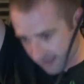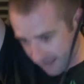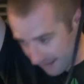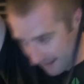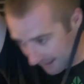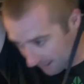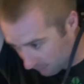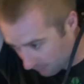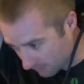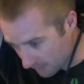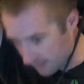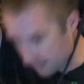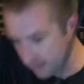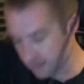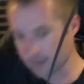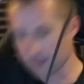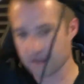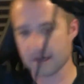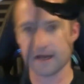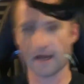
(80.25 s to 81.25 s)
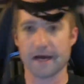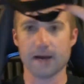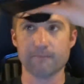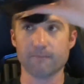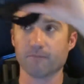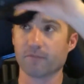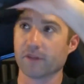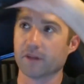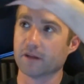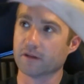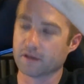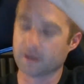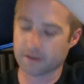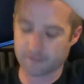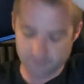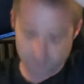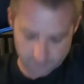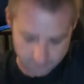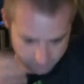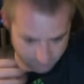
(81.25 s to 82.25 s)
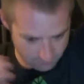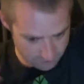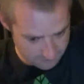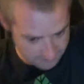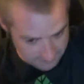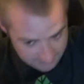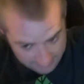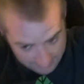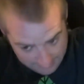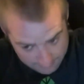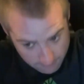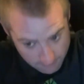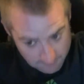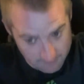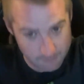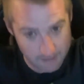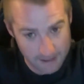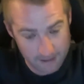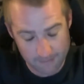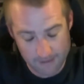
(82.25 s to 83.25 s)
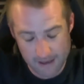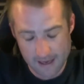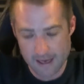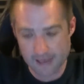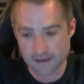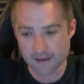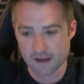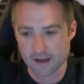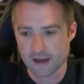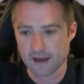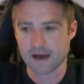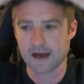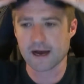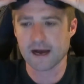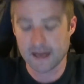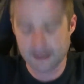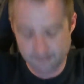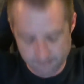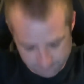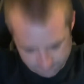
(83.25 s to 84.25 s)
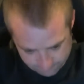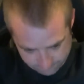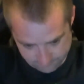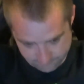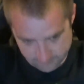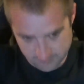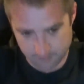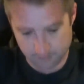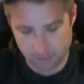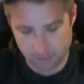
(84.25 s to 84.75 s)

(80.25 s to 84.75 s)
now, turning the cable over the back of my head, the